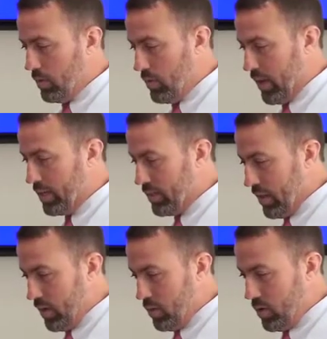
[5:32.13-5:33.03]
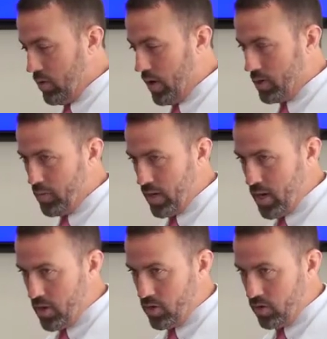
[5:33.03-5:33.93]
the biggest thing, what are their
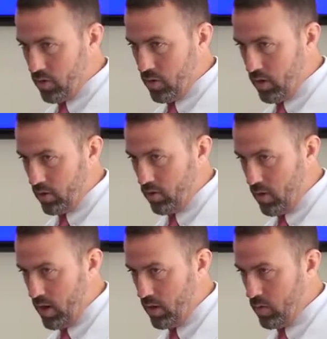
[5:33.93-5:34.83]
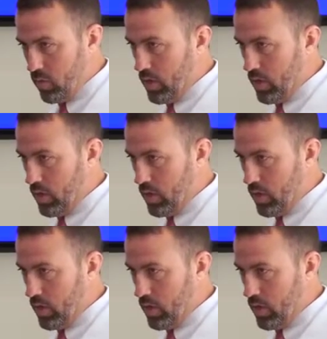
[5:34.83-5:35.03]
expectations in this, right?